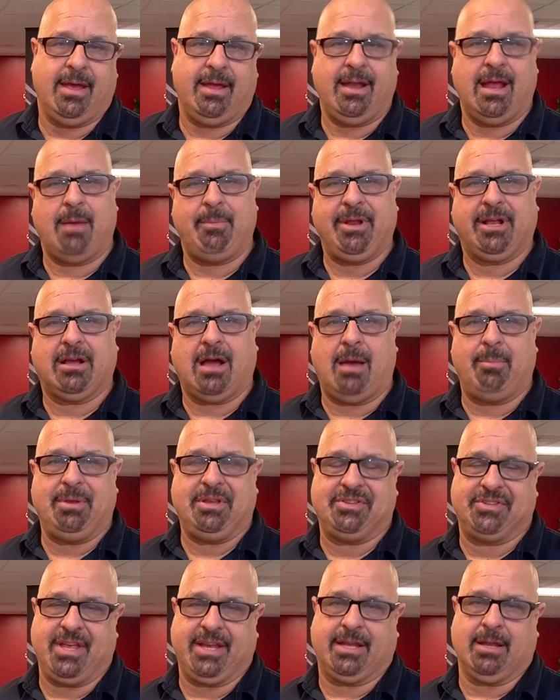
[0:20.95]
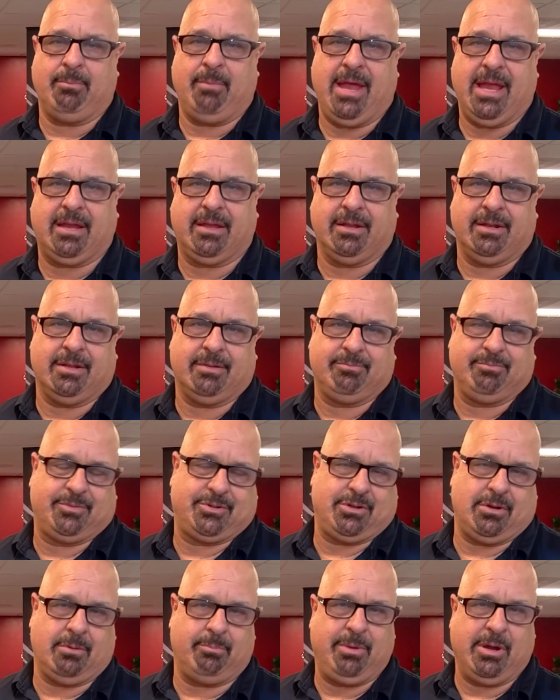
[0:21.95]
and how many copies they can make in a
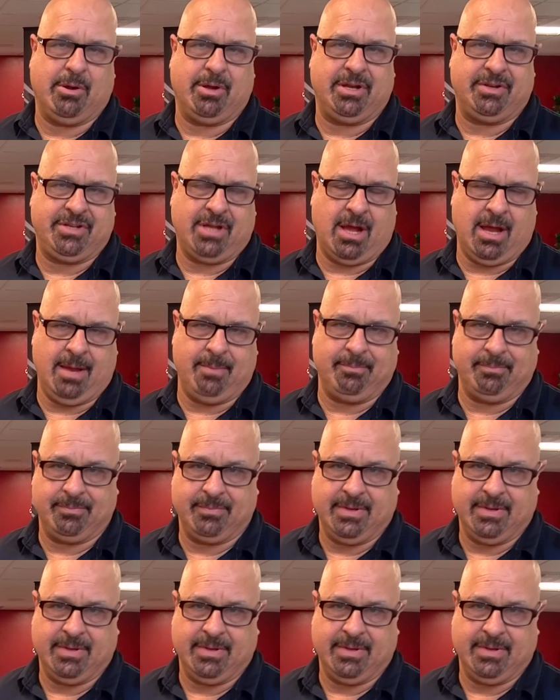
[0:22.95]
certain period of time.